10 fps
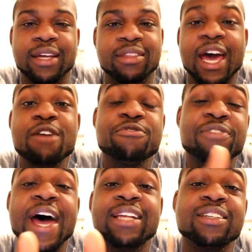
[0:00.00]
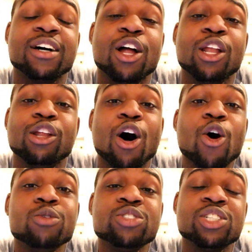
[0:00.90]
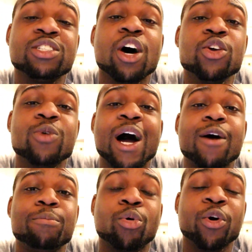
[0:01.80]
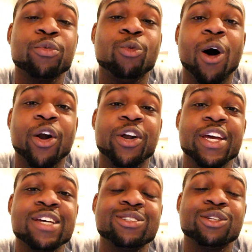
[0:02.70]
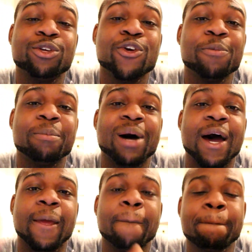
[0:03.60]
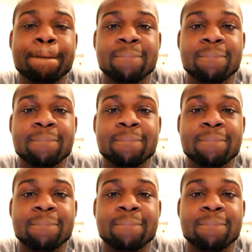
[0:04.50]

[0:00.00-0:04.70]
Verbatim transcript: Like that fact alone should tell you how important water is to the human body.